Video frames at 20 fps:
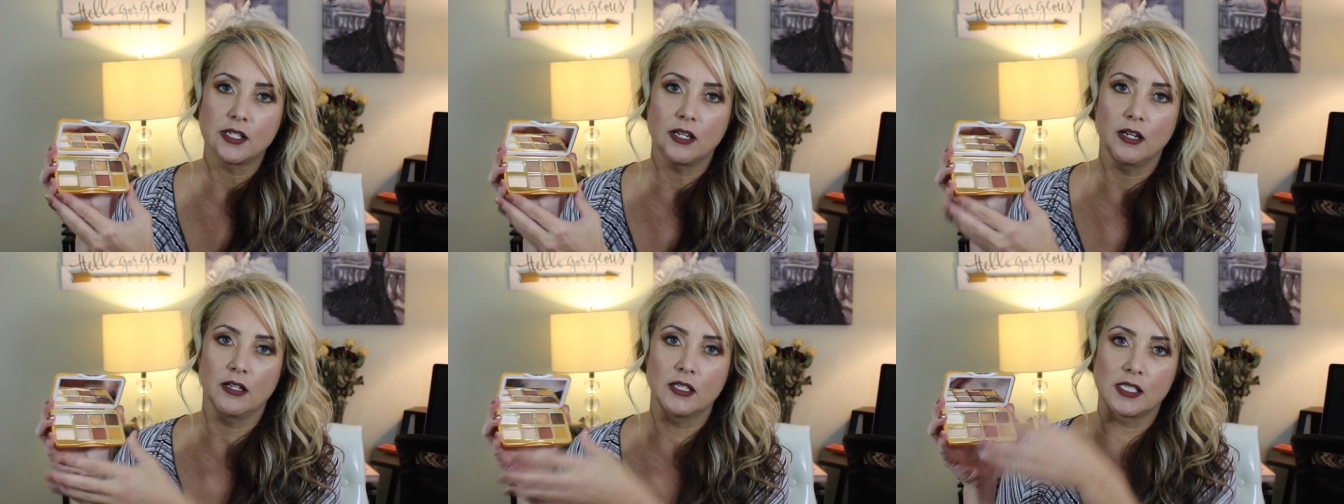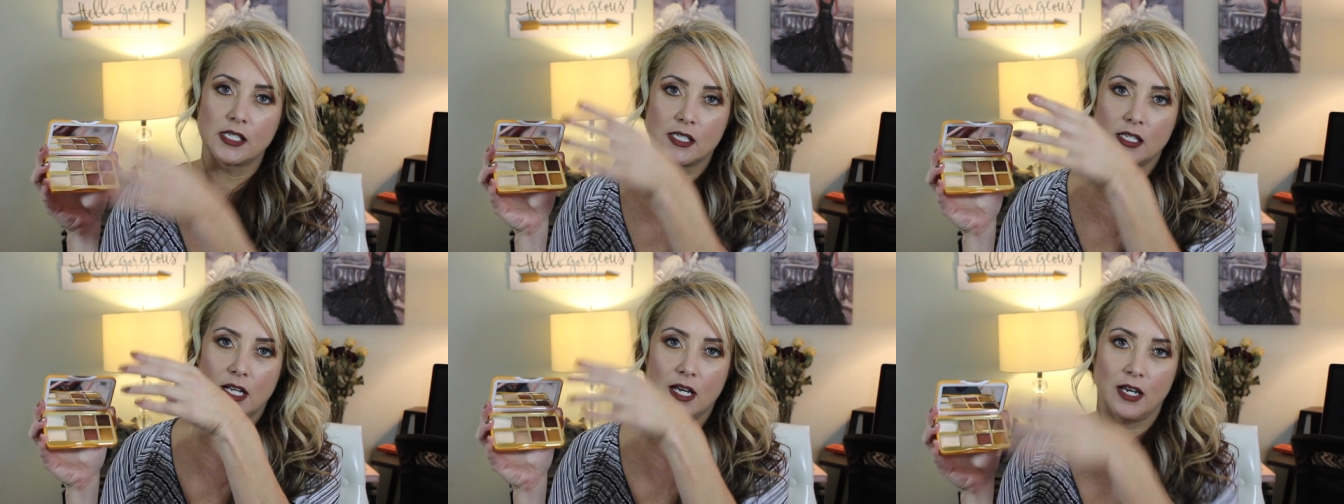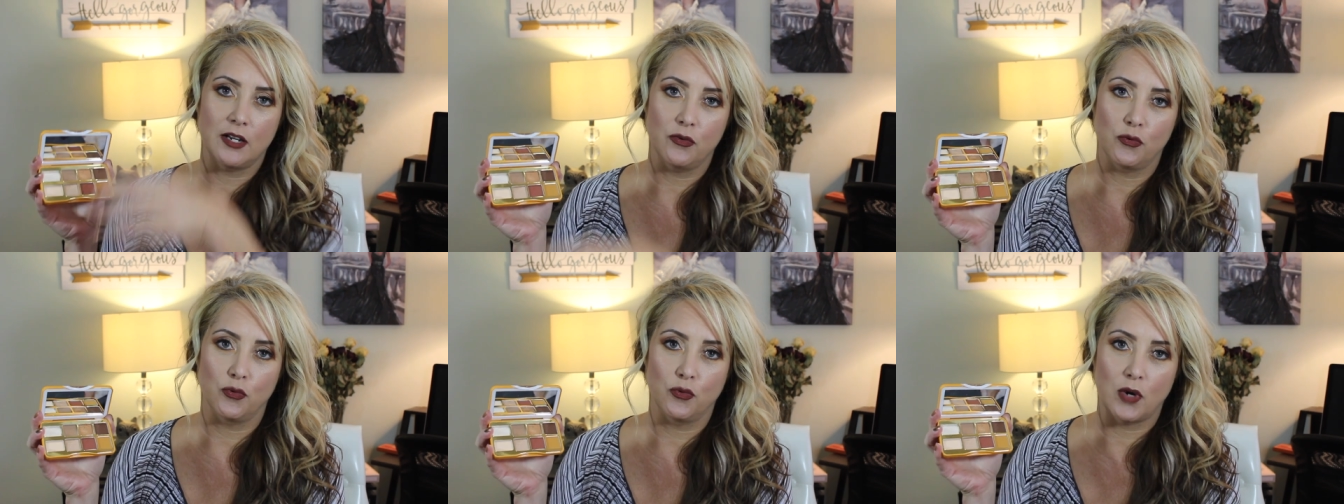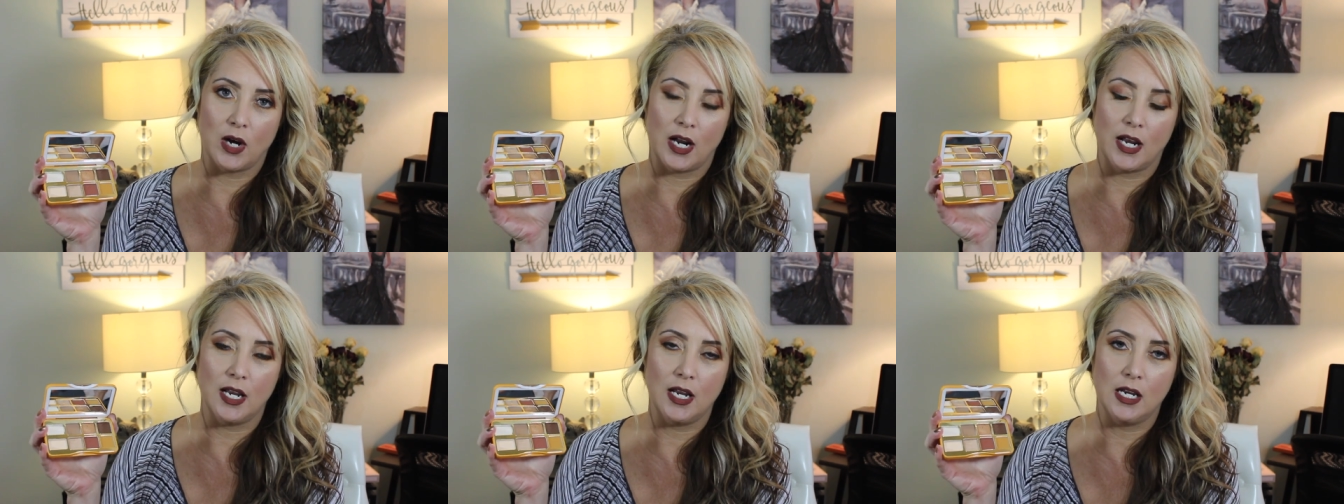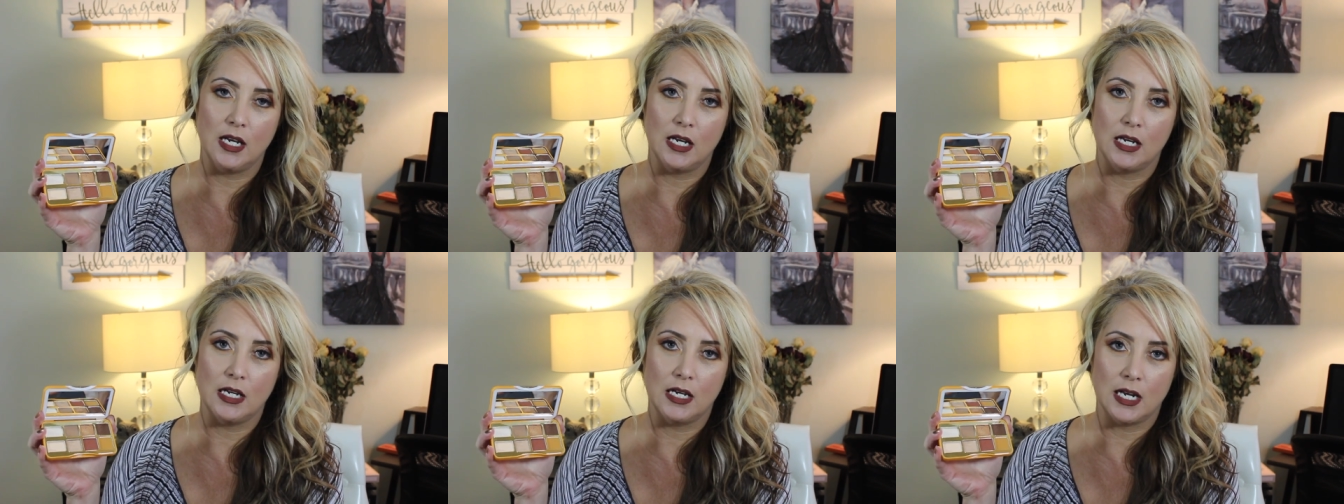is gonna slide
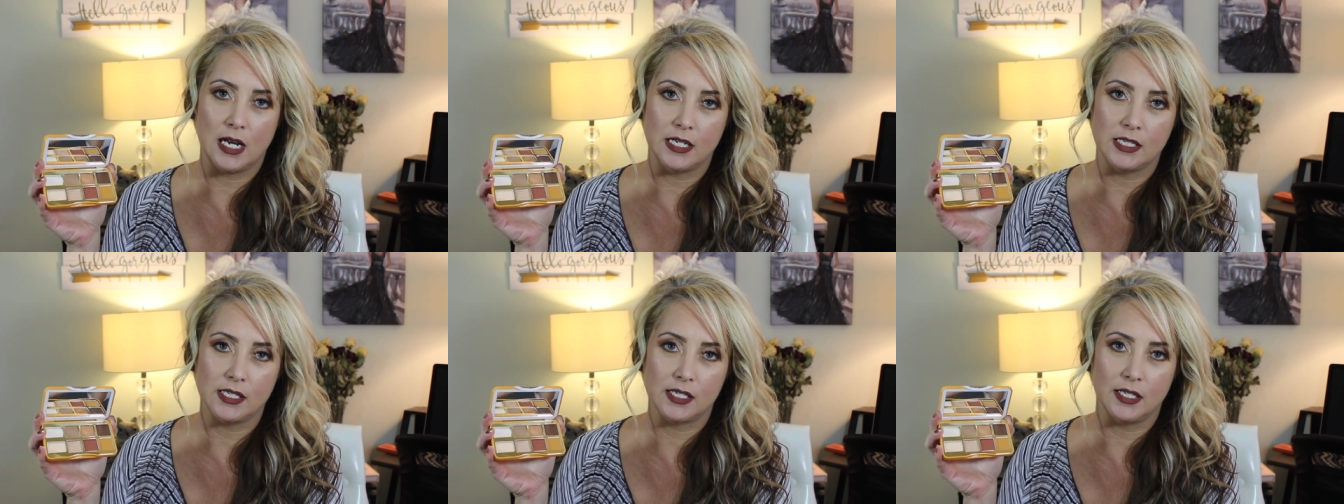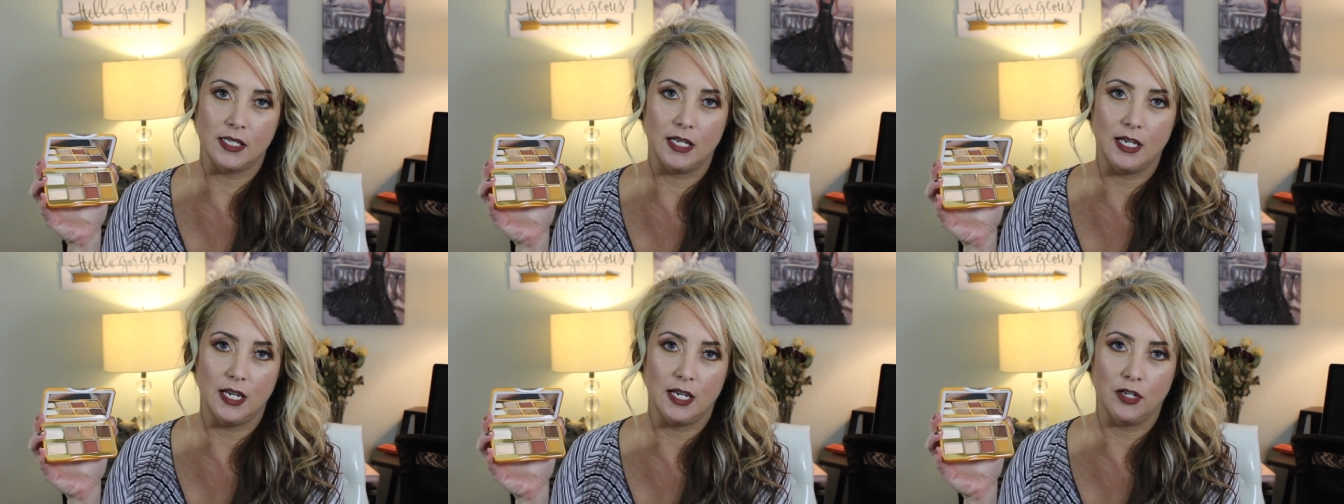right nicely